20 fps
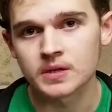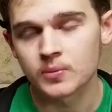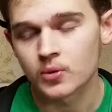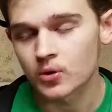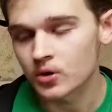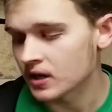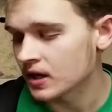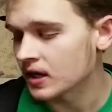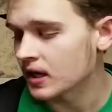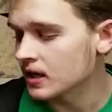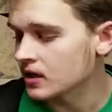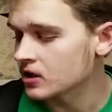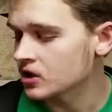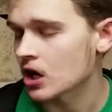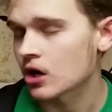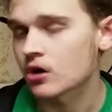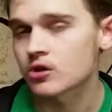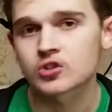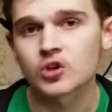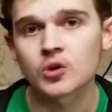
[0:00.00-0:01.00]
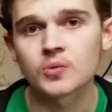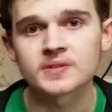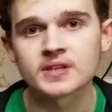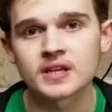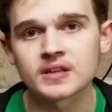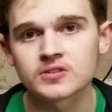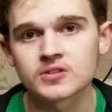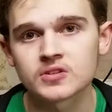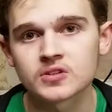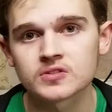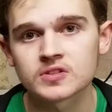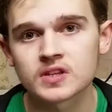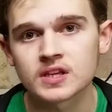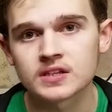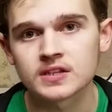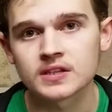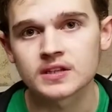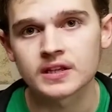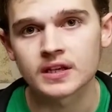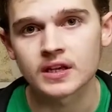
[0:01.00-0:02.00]
putting in gyroscope sensors
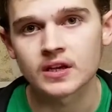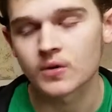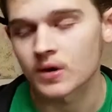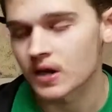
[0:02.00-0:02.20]
into Leo,